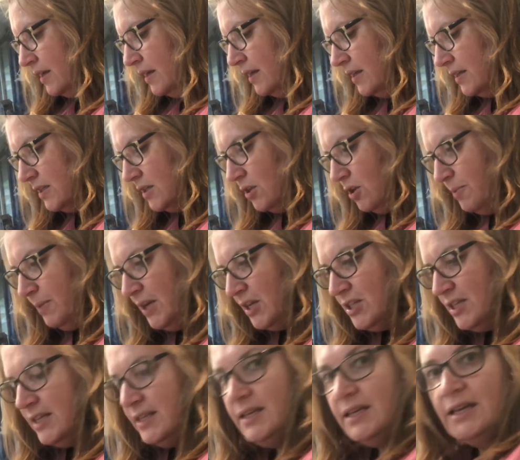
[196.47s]
so I'm
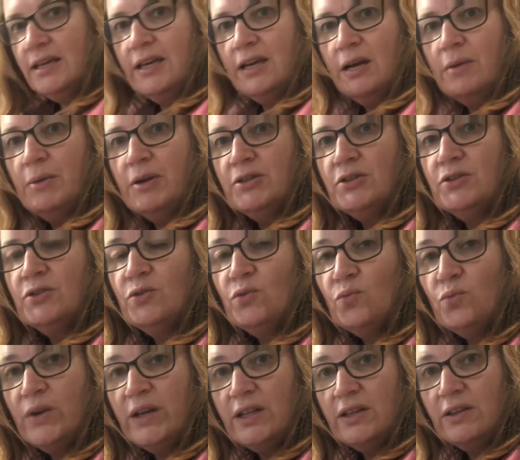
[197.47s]
actually thinking I might do the
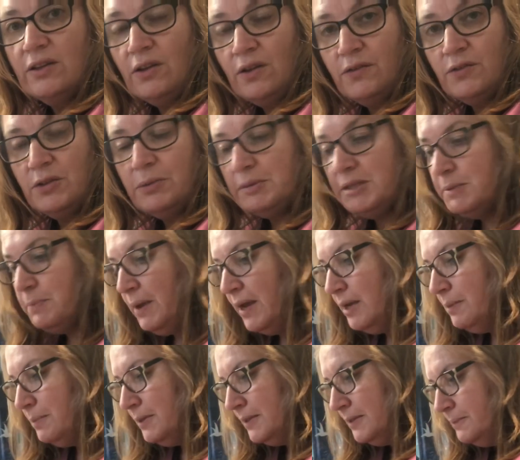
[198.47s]
width of this
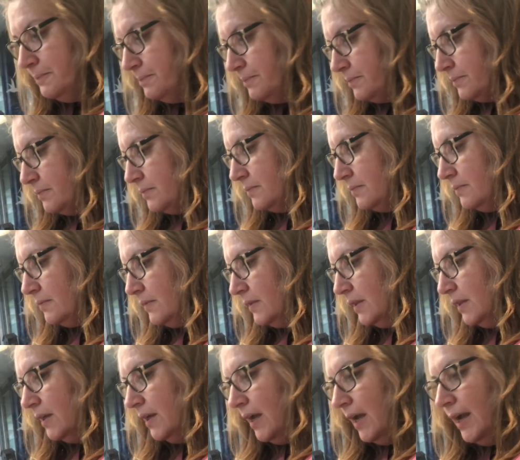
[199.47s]
paper,
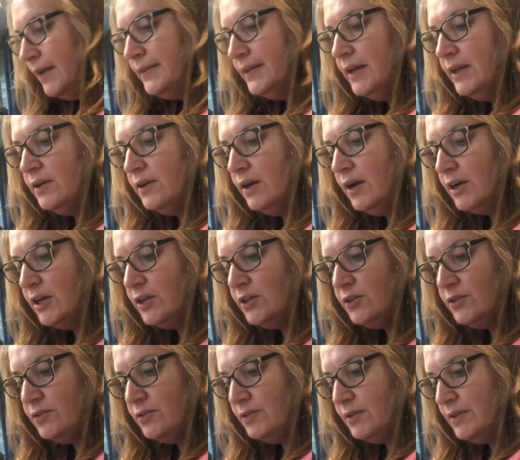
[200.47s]
and then I
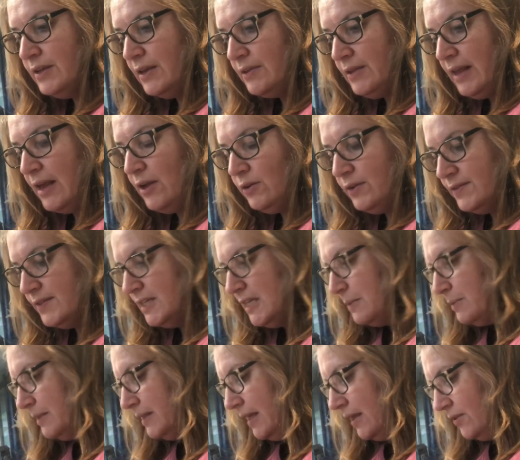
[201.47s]
can then have a
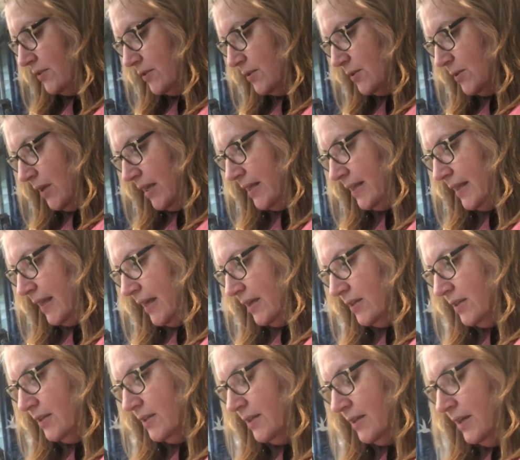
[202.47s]
seam allowance in that.
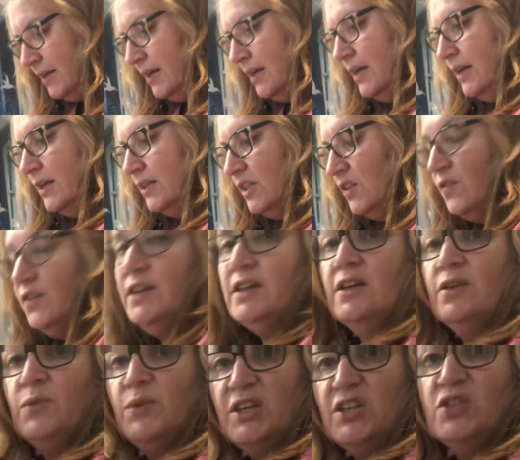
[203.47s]
So I
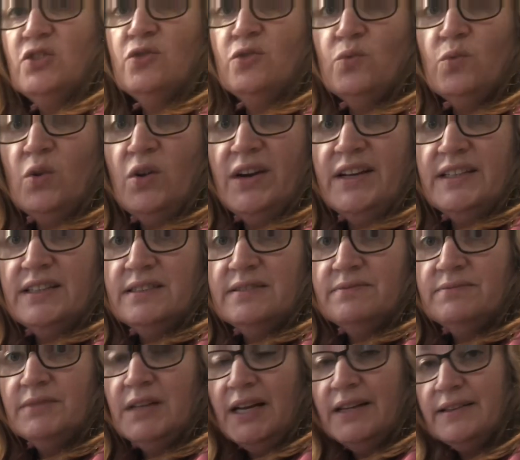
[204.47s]
figured we can do it wider
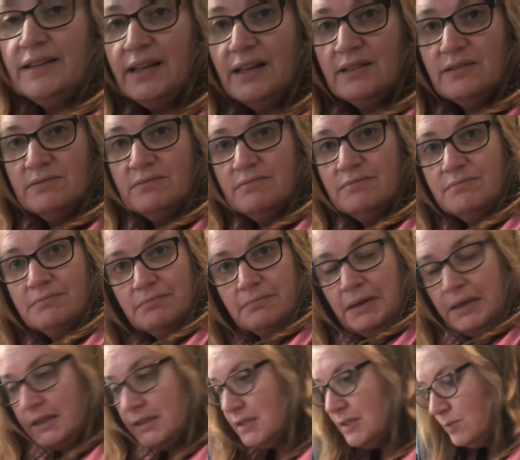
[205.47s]
and then
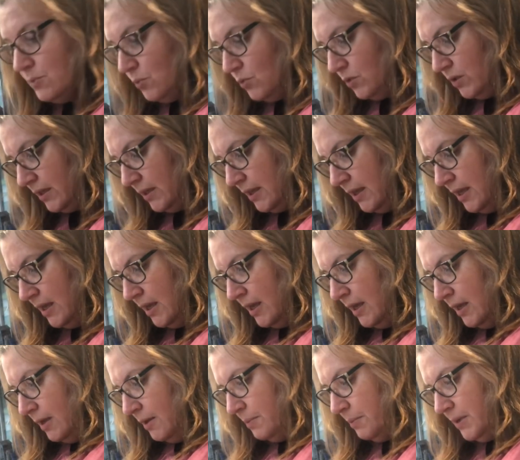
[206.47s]
make it smaller.
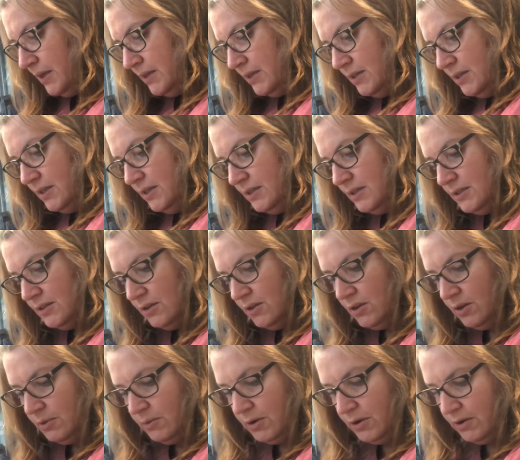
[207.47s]
But so
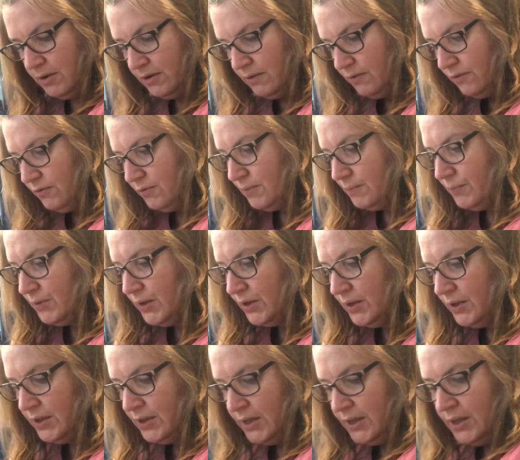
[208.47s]
I'm going from
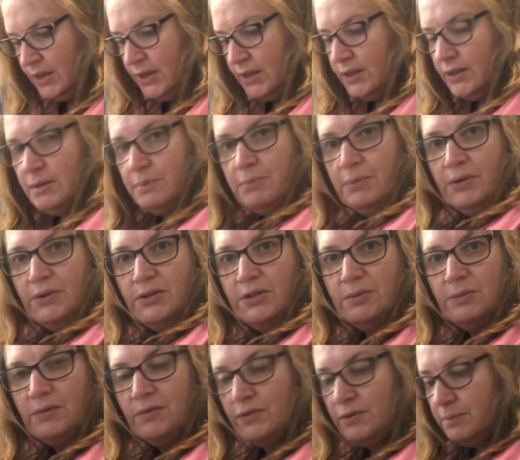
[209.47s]
the
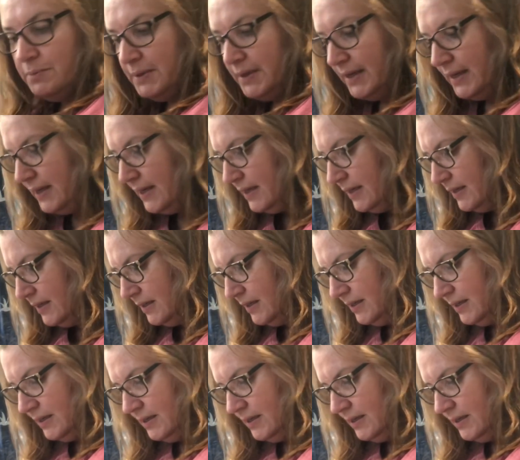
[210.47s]
bottom of the bag,